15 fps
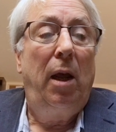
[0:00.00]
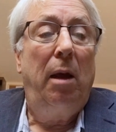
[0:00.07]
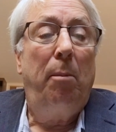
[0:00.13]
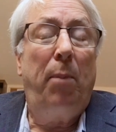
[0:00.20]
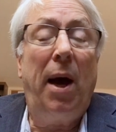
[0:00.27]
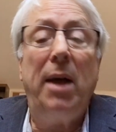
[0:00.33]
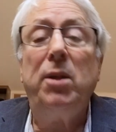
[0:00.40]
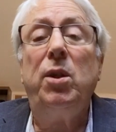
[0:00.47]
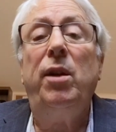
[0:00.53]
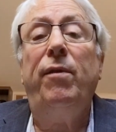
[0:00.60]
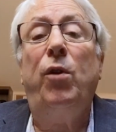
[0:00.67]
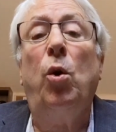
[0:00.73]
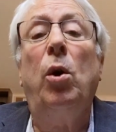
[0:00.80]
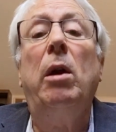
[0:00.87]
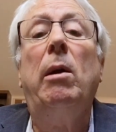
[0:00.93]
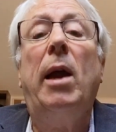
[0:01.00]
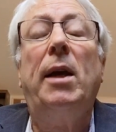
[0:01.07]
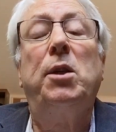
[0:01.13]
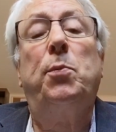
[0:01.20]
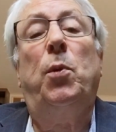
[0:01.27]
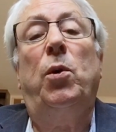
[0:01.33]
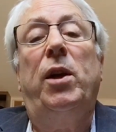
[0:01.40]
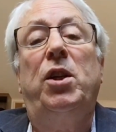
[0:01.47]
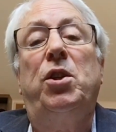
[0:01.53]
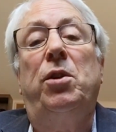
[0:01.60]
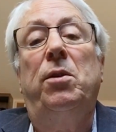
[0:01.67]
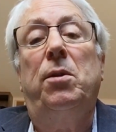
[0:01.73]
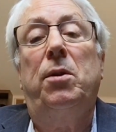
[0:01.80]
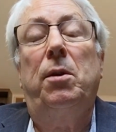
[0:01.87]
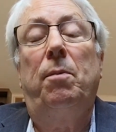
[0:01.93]
Positive career
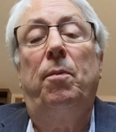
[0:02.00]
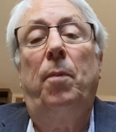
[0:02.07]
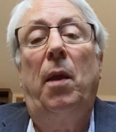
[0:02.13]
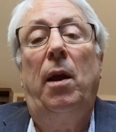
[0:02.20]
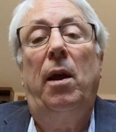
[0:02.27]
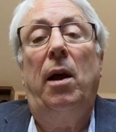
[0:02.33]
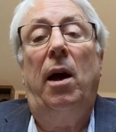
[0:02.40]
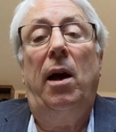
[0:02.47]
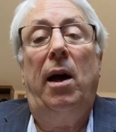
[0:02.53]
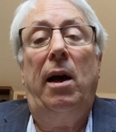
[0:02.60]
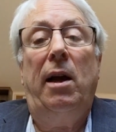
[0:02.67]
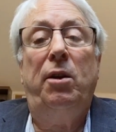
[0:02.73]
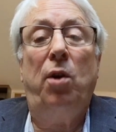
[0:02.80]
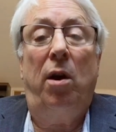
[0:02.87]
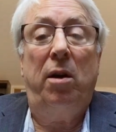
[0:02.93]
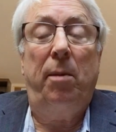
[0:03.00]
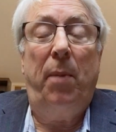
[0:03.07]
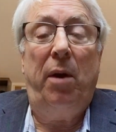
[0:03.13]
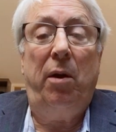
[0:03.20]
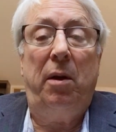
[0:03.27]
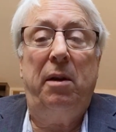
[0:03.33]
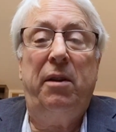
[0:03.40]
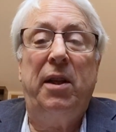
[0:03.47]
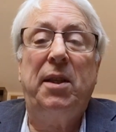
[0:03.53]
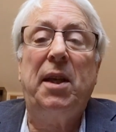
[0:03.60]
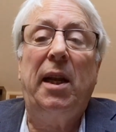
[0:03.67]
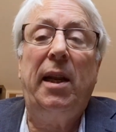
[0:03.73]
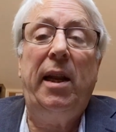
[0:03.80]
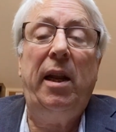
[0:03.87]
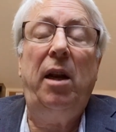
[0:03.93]
aspirations. I talked about this a
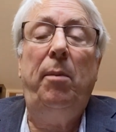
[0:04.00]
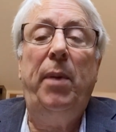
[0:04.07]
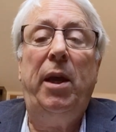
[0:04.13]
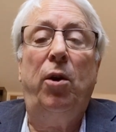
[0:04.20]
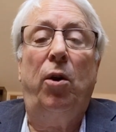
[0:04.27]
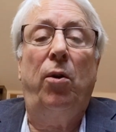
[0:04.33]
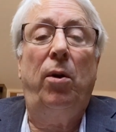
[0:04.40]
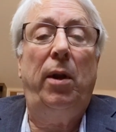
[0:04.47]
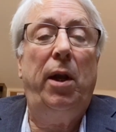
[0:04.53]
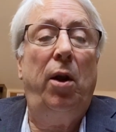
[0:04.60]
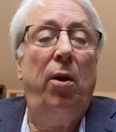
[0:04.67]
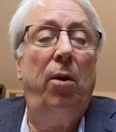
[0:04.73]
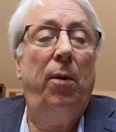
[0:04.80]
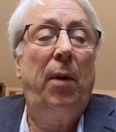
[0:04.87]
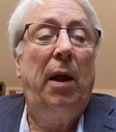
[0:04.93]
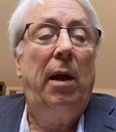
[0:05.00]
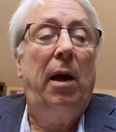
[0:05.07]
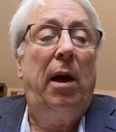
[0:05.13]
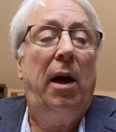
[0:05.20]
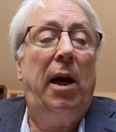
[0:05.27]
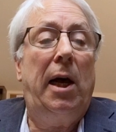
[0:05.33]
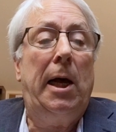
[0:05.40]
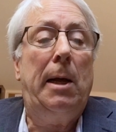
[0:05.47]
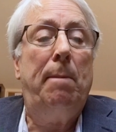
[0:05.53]
little bit earlier. We